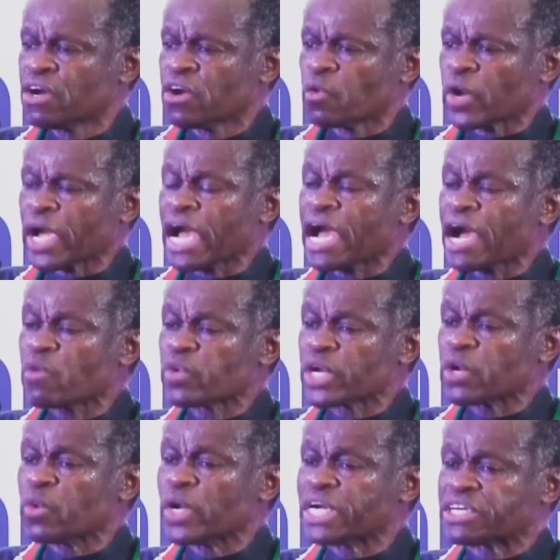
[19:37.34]
where we
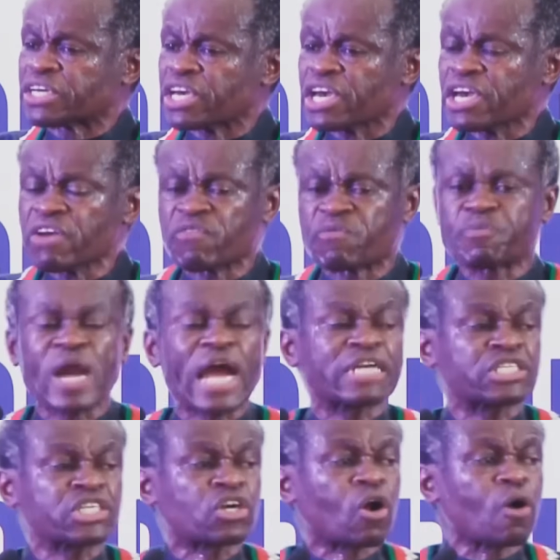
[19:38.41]
will give
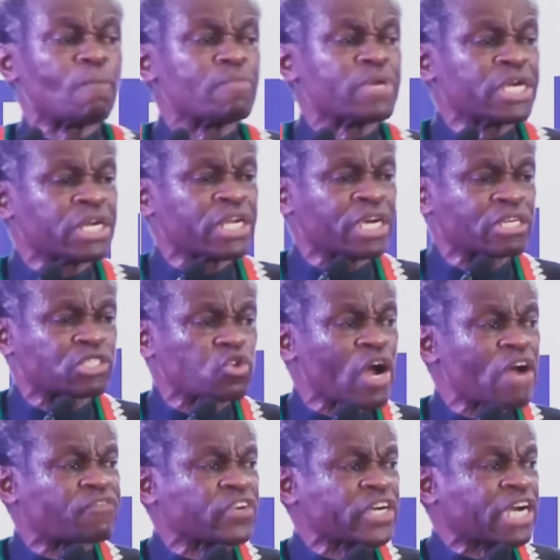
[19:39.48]
practical meaning to
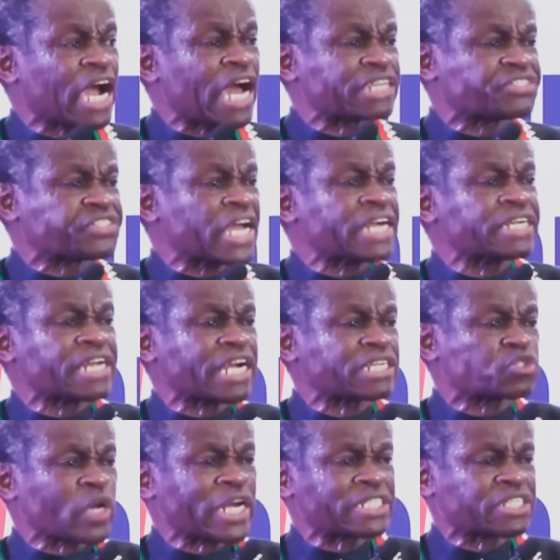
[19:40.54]
Africa Agenda
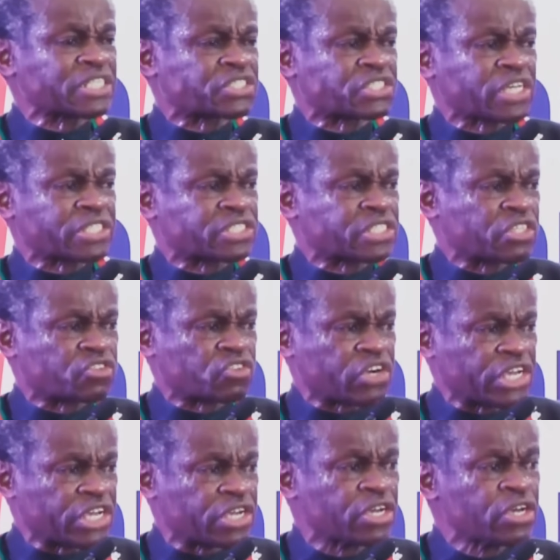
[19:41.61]

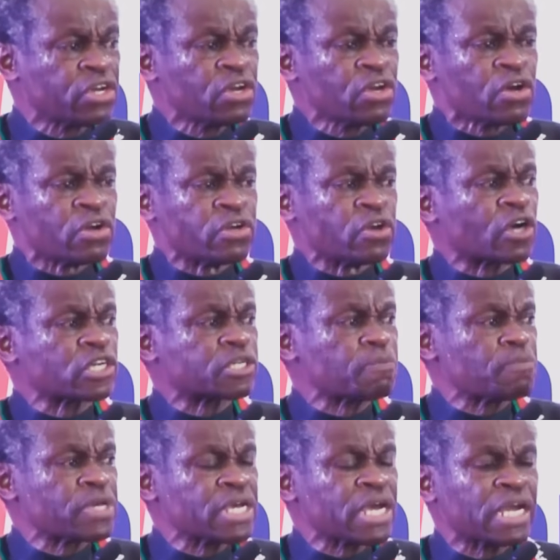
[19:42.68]
2063, not
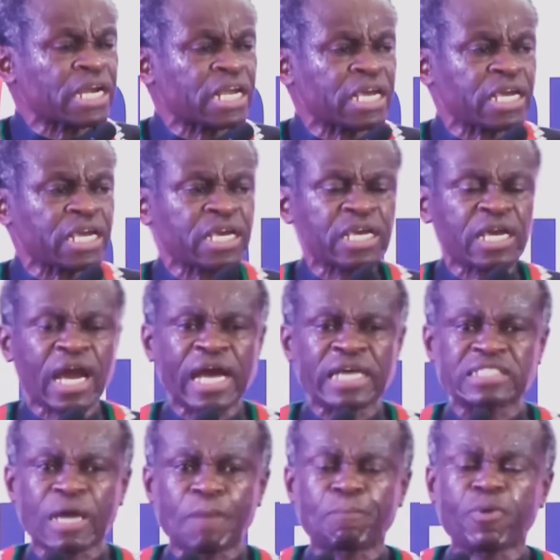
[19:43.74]
merely
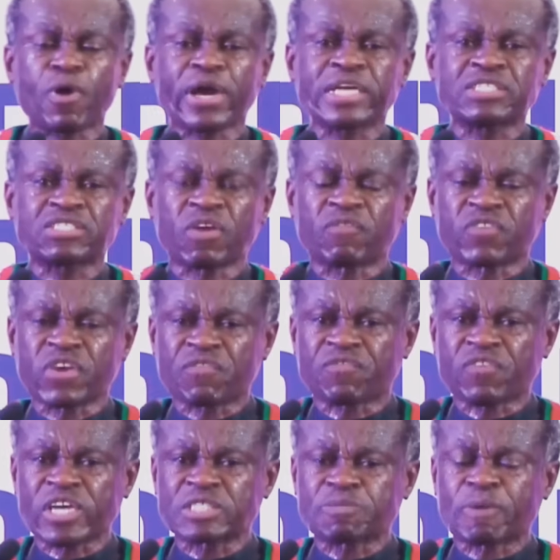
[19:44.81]
as a point of
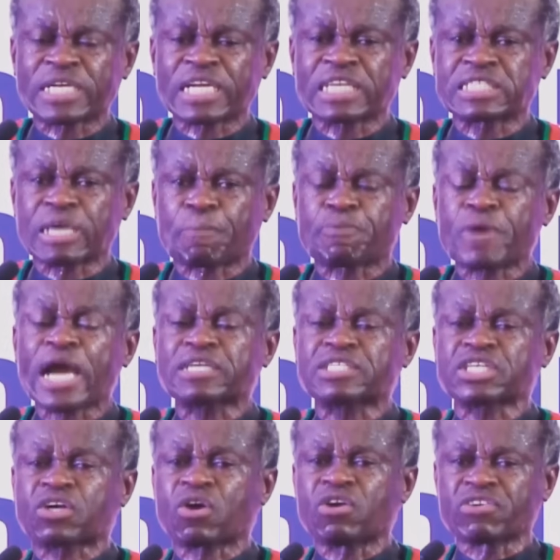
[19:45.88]
reference, but as a
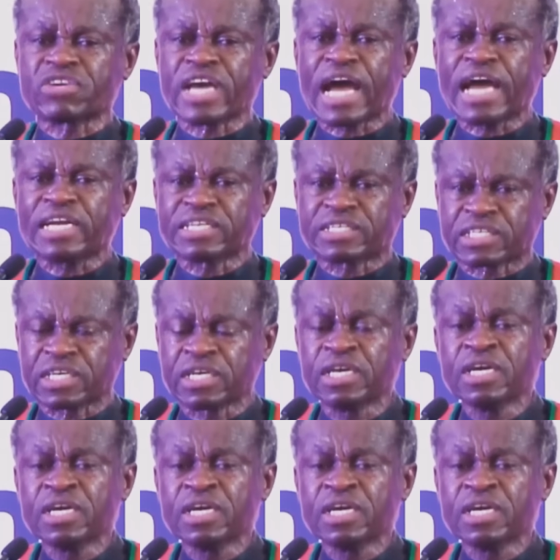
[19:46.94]
practical reality.